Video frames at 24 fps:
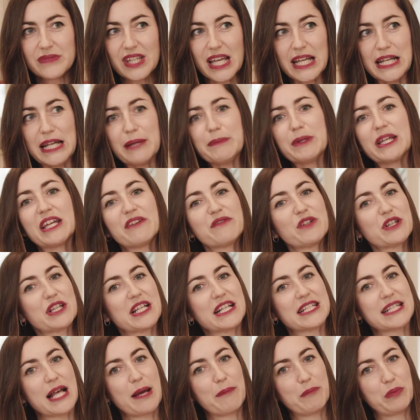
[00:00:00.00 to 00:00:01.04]
Let me give you the
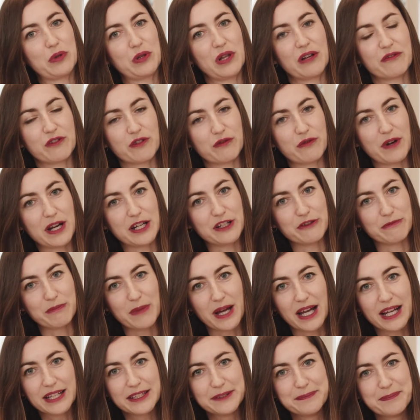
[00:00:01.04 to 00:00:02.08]
example of a friend of
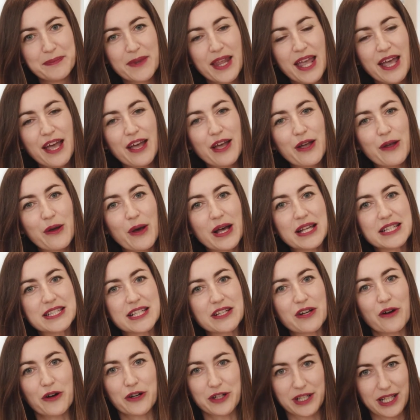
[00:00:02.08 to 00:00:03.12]
mine who has
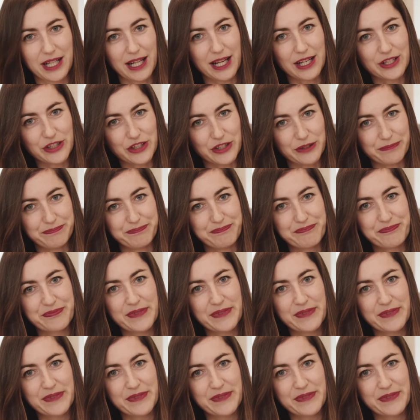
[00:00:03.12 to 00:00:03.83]
an art collection.